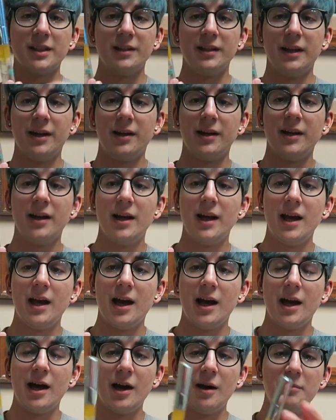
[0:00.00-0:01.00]
in there.
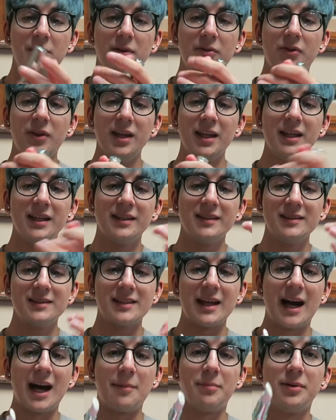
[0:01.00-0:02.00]
The thing is,
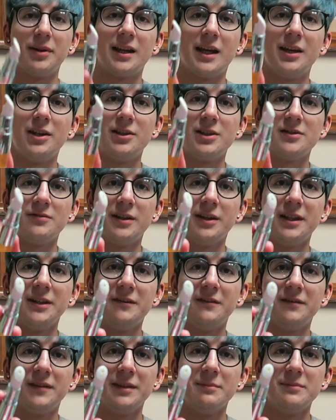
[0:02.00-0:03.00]
the applicator is very
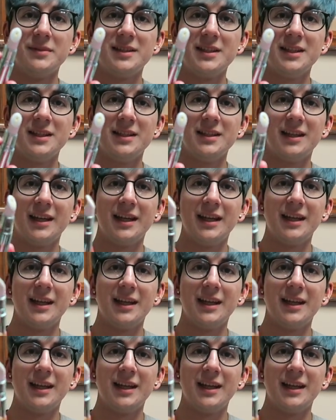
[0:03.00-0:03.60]
flimsy,